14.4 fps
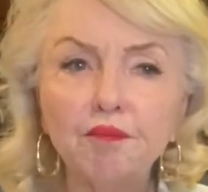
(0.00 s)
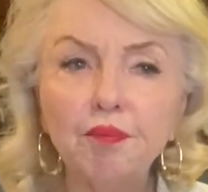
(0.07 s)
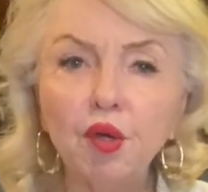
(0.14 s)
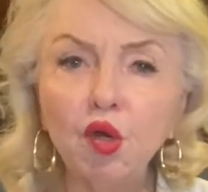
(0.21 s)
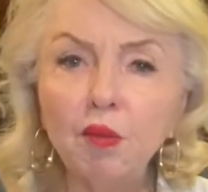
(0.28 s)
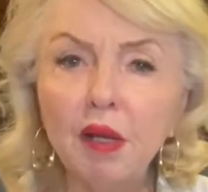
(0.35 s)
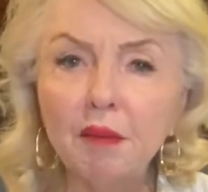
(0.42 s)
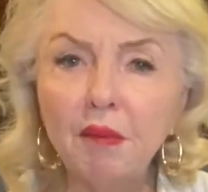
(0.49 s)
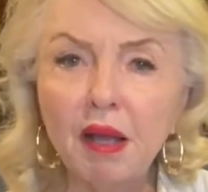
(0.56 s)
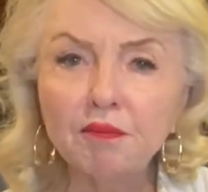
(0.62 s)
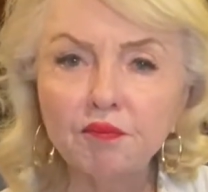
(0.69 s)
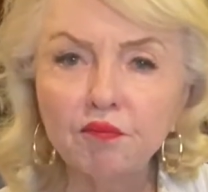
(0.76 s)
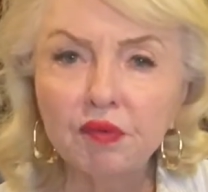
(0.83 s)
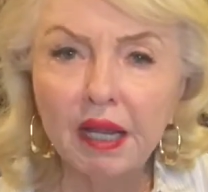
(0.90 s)
my
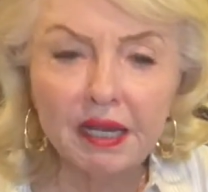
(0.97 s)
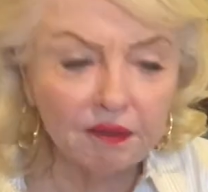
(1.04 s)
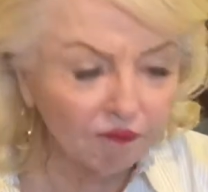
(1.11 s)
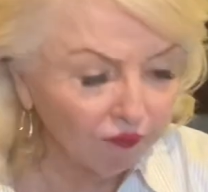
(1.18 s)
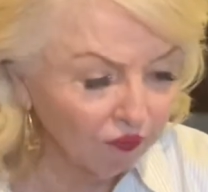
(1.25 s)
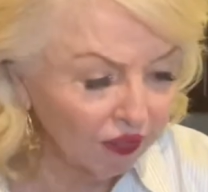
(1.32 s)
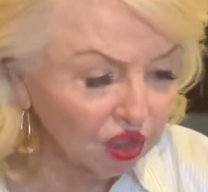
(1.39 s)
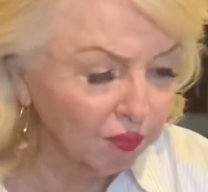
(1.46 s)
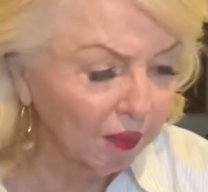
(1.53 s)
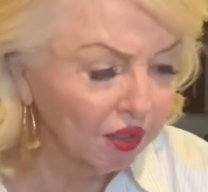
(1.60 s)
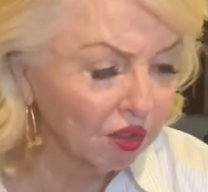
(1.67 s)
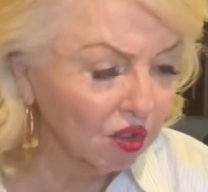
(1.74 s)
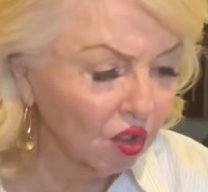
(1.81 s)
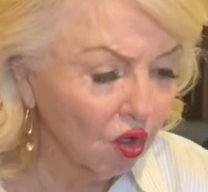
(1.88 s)
late French
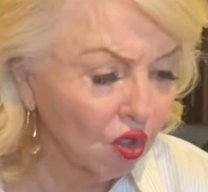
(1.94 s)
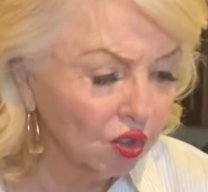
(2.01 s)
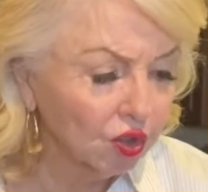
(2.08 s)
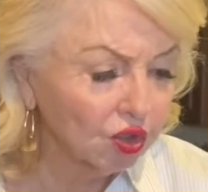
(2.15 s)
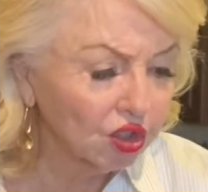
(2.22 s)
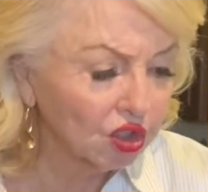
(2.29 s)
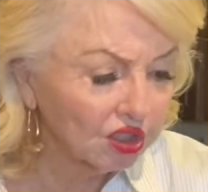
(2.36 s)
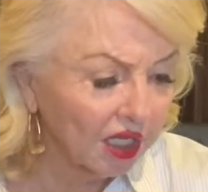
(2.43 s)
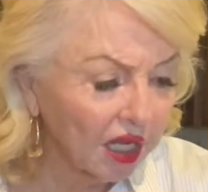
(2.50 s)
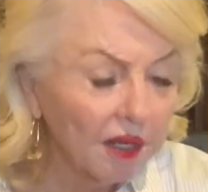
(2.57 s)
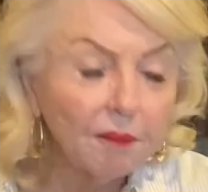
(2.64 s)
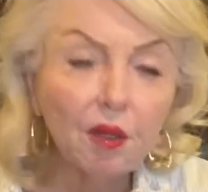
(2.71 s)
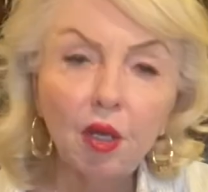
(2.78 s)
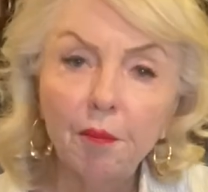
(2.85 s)
mother-in-law used to
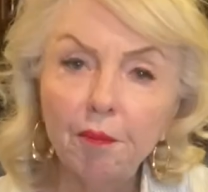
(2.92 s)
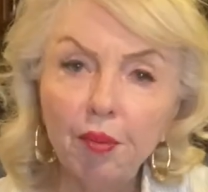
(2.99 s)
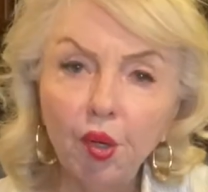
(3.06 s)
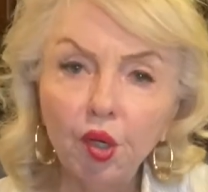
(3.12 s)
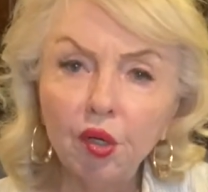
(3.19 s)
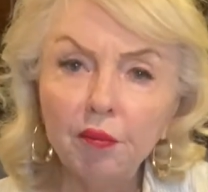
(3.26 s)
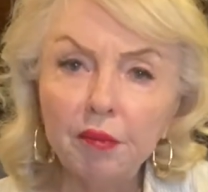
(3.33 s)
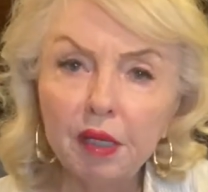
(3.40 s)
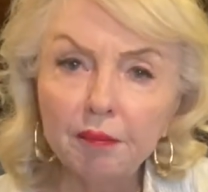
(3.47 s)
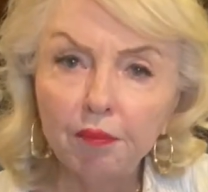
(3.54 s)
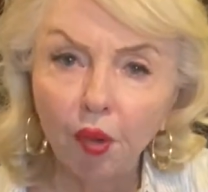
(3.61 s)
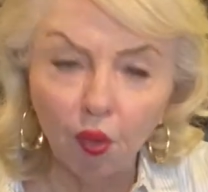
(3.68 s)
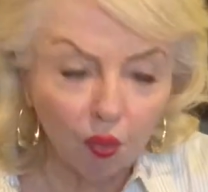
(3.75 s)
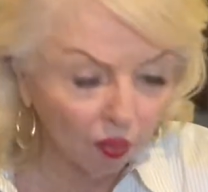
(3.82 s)
say, peu mais
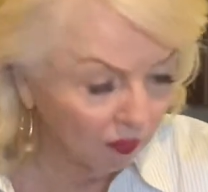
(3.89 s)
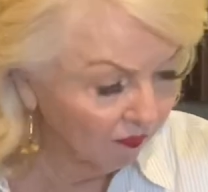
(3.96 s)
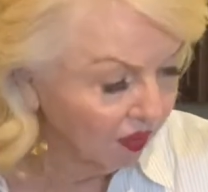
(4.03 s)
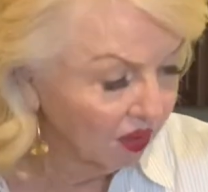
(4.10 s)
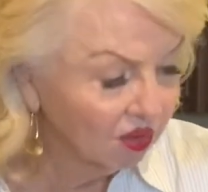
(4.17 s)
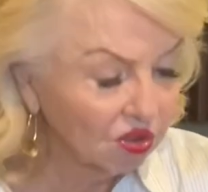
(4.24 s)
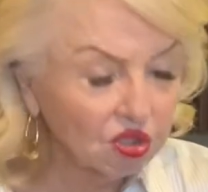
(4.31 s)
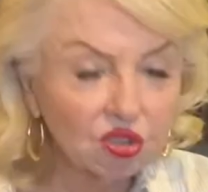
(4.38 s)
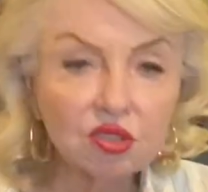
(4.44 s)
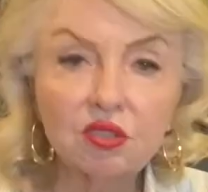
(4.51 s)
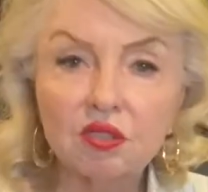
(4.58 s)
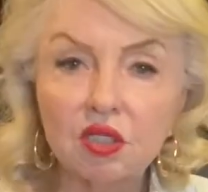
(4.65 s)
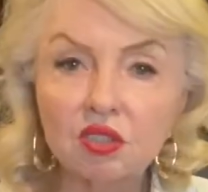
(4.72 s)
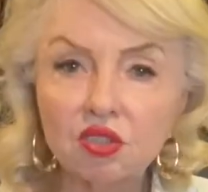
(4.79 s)
bon. This
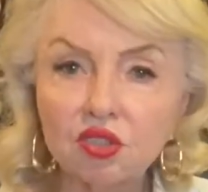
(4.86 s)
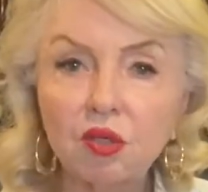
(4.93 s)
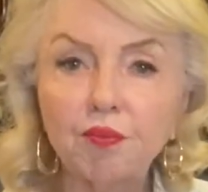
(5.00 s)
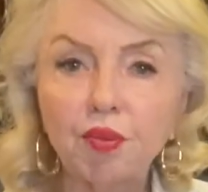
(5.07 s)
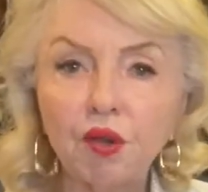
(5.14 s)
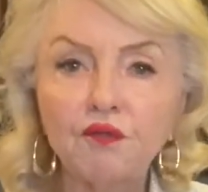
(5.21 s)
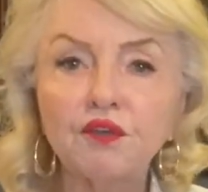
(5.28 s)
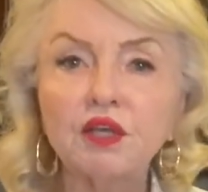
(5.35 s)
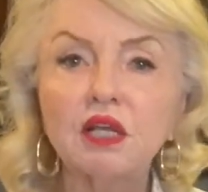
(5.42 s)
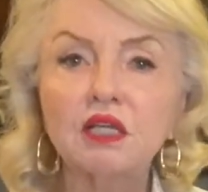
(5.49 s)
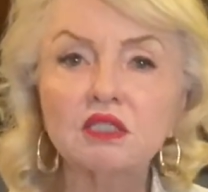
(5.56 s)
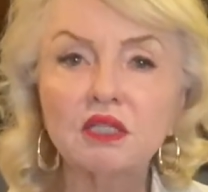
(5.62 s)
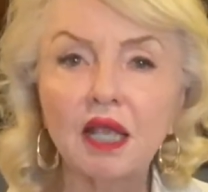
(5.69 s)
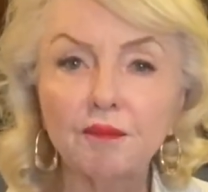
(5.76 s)
is a perfect
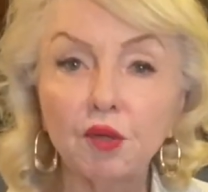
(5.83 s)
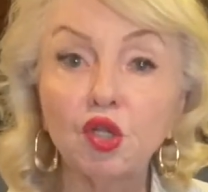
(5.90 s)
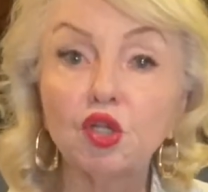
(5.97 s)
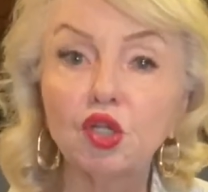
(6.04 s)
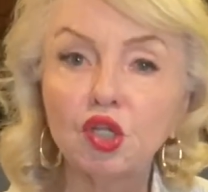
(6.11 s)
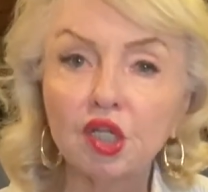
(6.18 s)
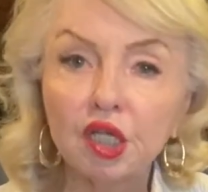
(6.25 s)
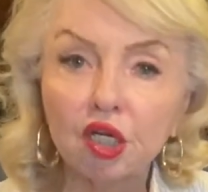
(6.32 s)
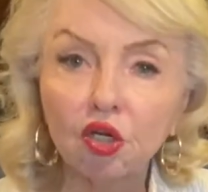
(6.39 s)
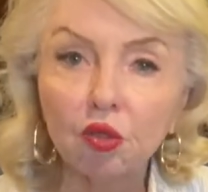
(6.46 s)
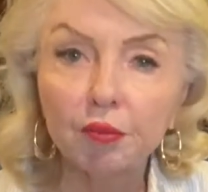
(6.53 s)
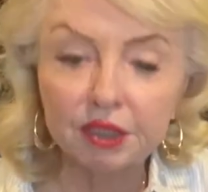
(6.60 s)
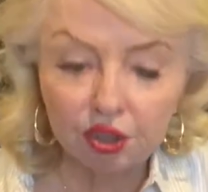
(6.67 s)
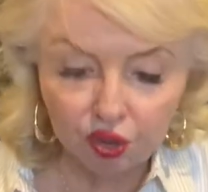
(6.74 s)
example,
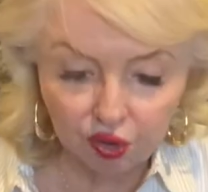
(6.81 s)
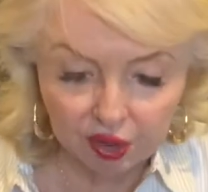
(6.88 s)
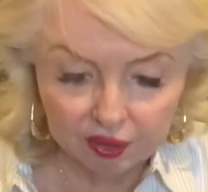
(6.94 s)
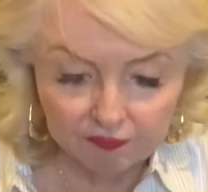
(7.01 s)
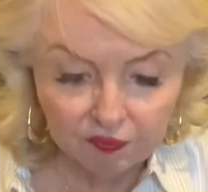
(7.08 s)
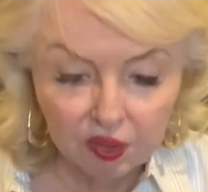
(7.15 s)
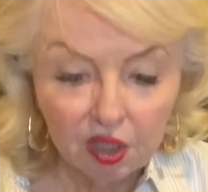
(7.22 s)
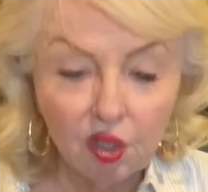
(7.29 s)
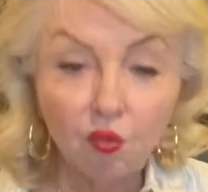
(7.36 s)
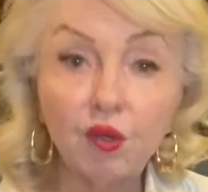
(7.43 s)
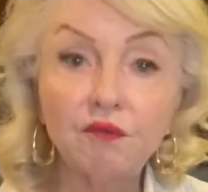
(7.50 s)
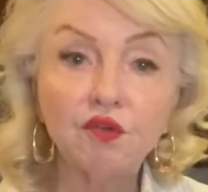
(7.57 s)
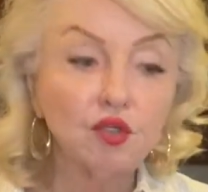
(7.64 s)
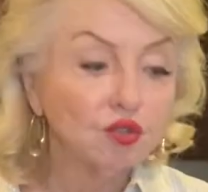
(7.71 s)
little but good.
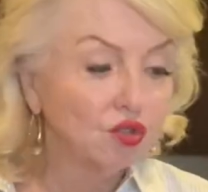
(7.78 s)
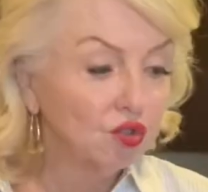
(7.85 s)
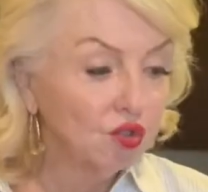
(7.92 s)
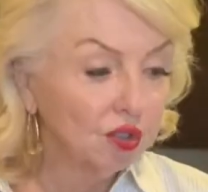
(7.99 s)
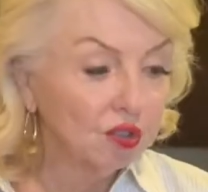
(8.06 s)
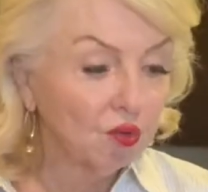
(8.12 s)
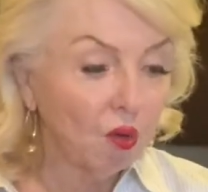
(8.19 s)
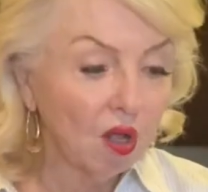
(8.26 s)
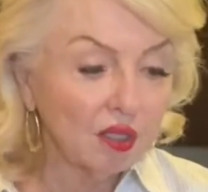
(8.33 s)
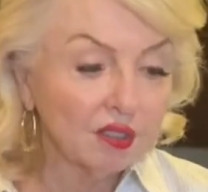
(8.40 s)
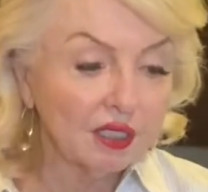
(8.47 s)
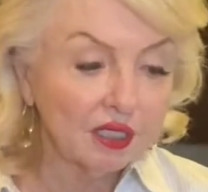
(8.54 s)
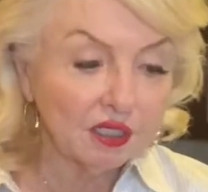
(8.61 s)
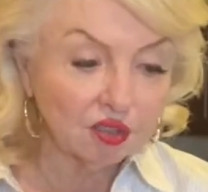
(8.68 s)
We've used good
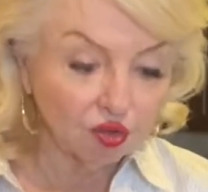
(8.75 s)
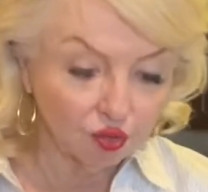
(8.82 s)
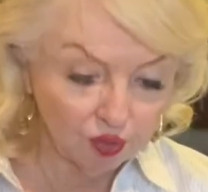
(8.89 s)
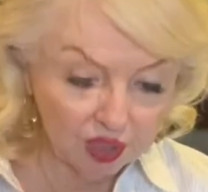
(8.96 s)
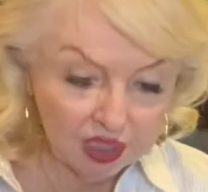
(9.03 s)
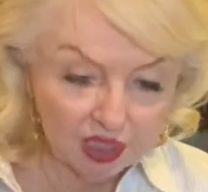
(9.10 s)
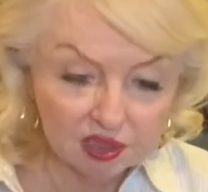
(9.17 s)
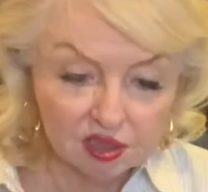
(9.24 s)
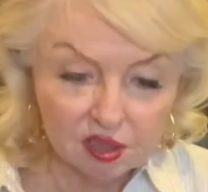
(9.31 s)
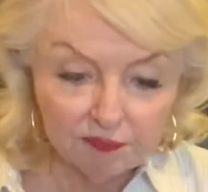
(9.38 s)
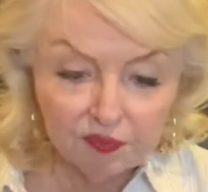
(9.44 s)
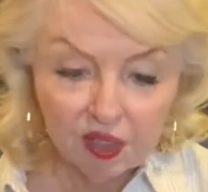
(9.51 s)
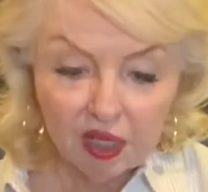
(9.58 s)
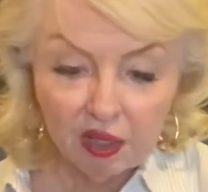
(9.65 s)
quality ingredients,
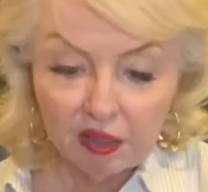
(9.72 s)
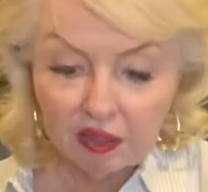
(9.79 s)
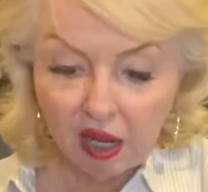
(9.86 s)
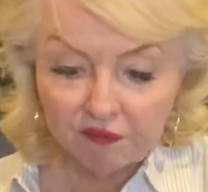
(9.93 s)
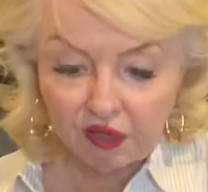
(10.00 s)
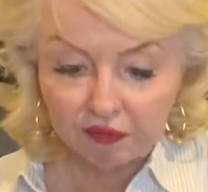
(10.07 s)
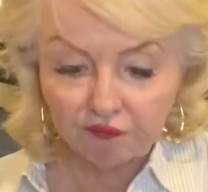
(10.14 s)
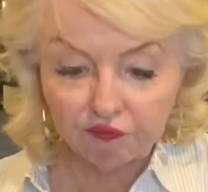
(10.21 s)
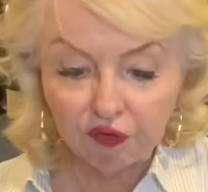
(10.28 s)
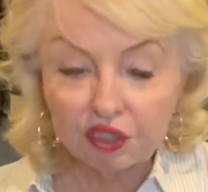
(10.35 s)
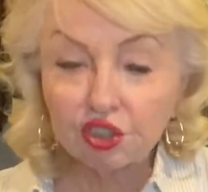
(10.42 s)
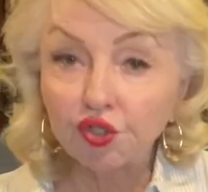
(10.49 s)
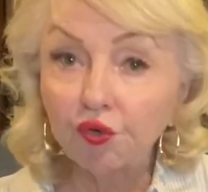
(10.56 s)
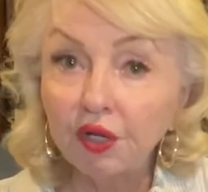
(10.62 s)
and I've got
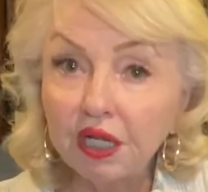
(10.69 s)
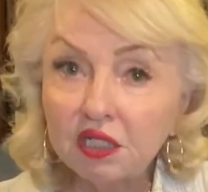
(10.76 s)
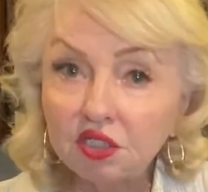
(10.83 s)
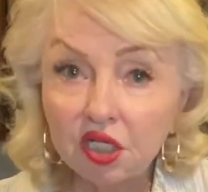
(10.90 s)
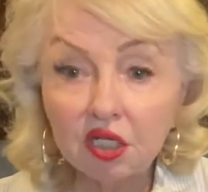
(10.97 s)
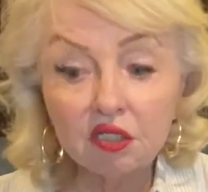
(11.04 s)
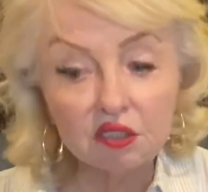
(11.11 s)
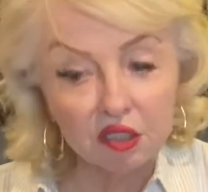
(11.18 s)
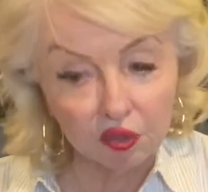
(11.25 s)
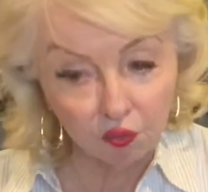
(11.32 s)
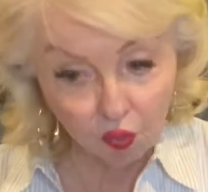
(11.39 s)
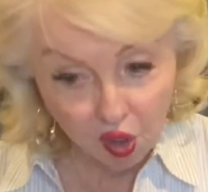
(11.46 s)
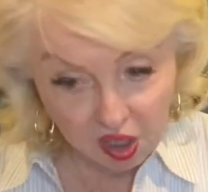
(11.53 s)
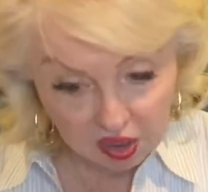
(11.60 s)
fresh greens here. They're
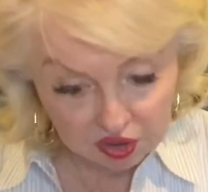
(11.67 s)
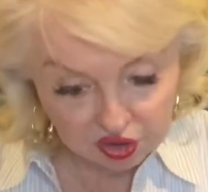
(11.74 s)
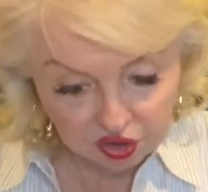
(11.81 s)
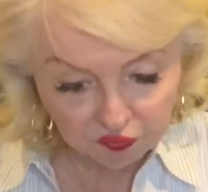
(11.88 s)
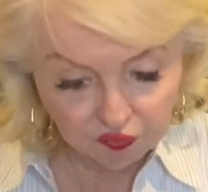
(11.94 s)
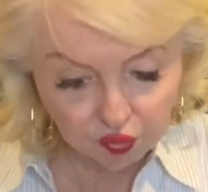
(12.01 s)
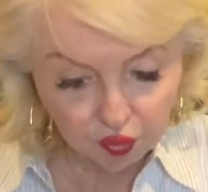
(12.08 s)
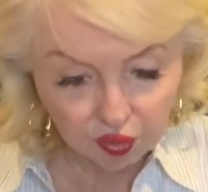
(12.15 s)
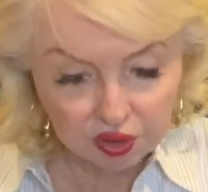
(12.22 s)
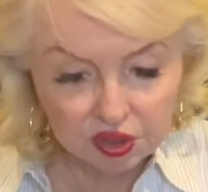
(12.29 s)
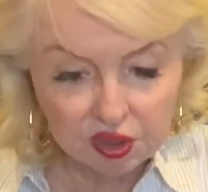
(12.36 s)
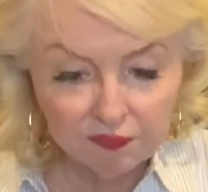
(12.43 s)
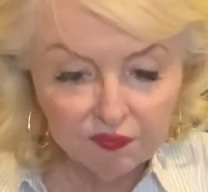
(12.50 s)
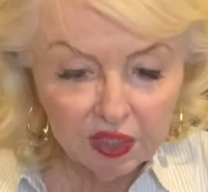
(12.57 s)
washed, of
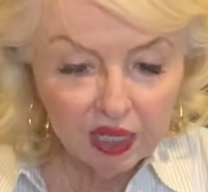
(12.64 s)
course.